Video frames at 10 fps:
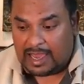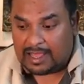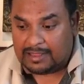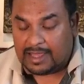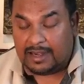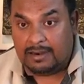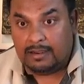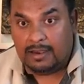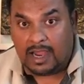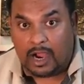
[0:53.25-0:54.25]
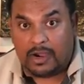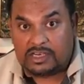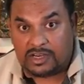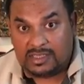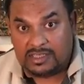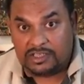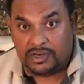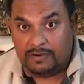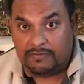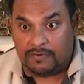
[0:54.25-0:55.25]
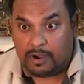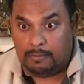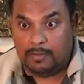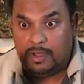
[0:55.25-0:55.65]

and then how I transition from